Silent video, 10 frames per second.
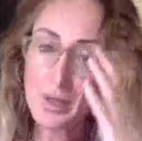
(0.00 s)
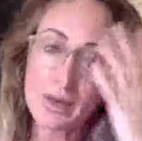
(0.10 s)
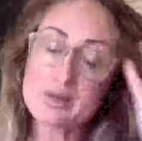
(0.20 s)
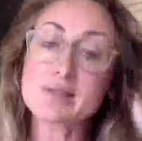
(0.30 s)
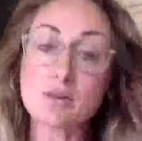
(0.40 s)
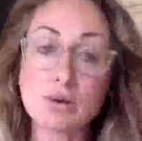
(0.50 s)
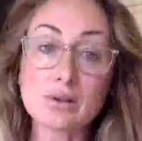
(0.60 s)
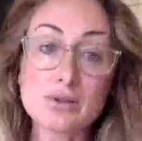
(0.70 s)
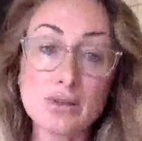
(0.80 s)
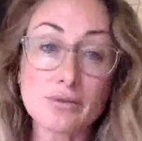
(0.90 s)
And it's the oil
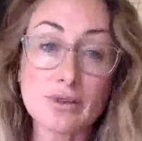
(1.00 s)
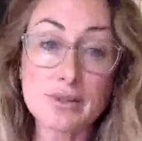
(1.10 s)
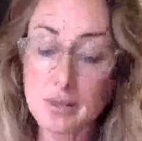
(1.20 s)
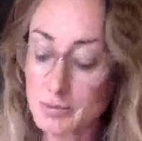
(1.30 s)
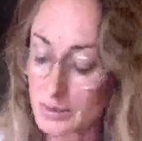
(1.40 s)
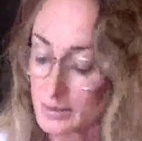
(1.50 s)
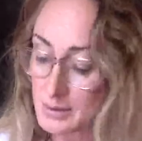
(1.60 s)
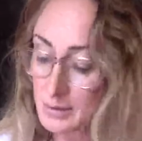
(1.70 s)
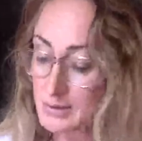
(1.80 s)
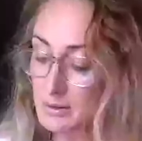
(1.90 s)
of self-acceptance.
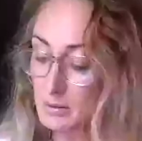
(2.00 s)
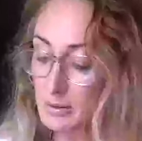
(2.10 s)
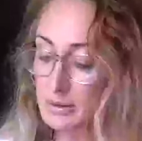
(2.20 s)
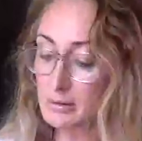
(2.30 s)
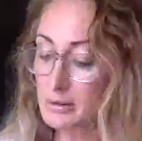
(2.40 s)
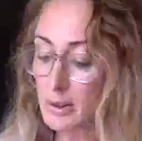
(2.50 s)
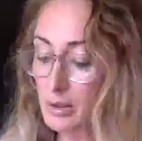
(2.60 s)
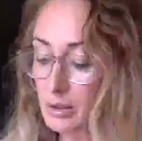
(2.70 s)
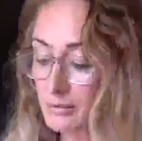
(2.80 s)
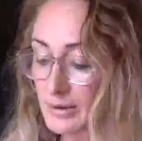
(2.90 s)
So it's the oil
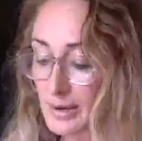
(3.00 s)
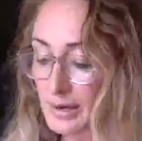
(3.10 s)
of